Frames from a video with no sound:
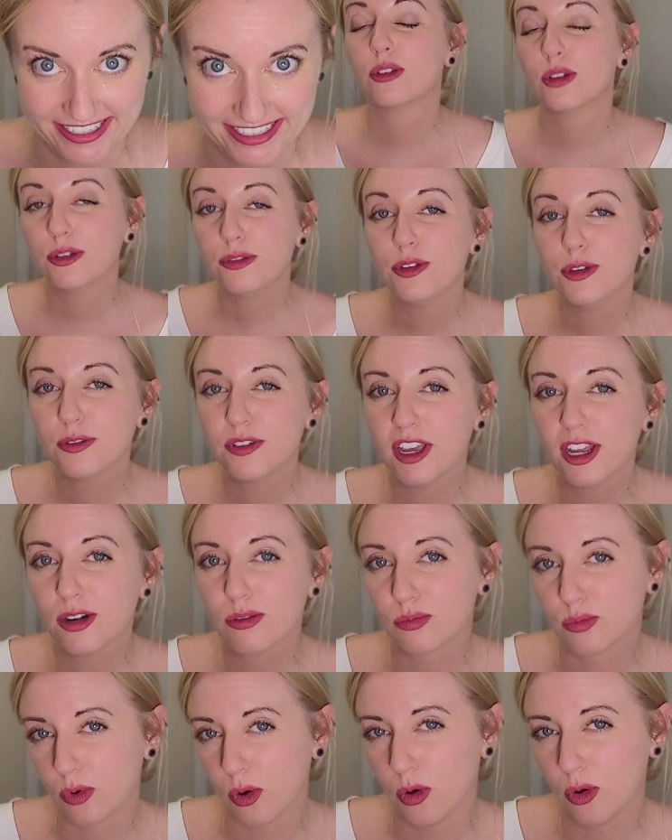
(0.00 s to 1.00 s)
If you've got a
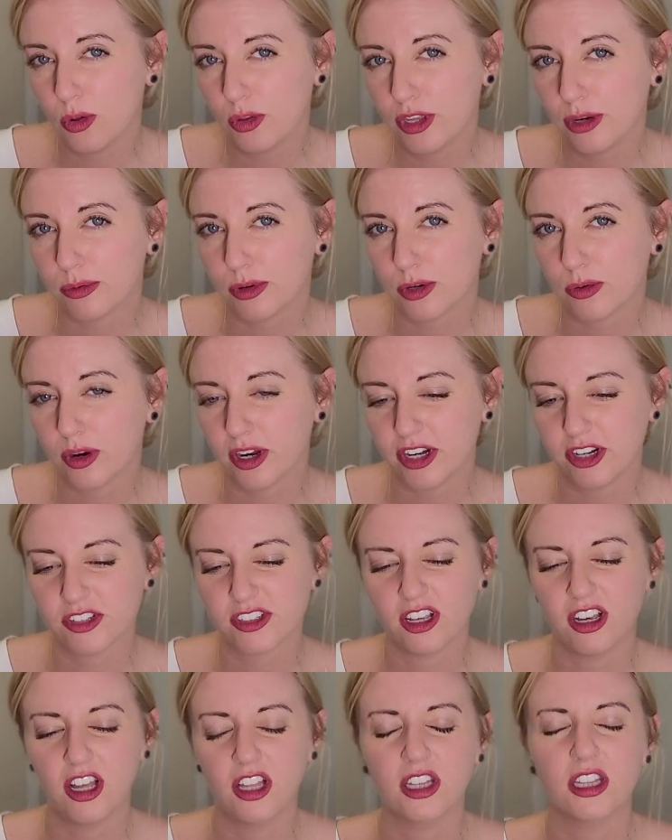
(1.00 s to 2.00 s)
role that requires
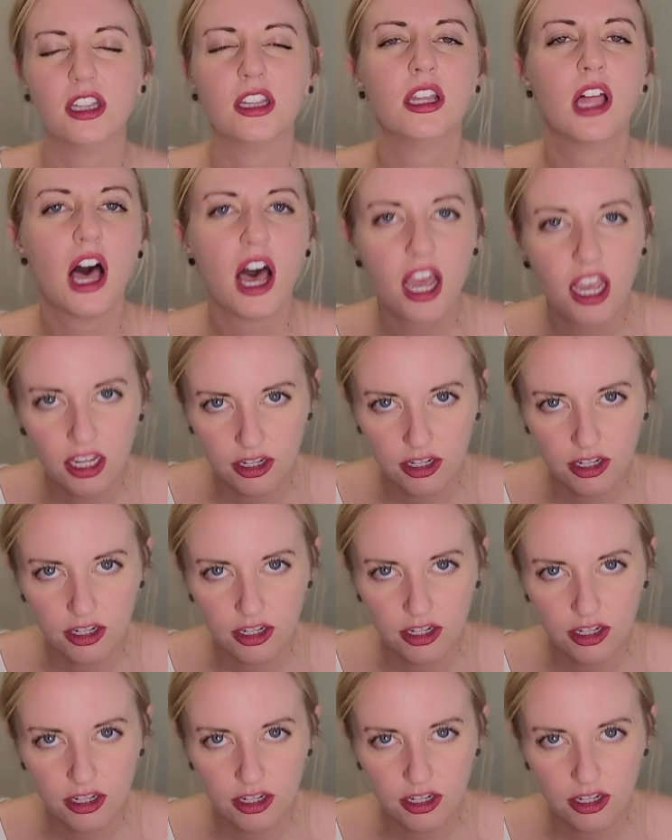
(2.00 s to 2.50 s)
a lot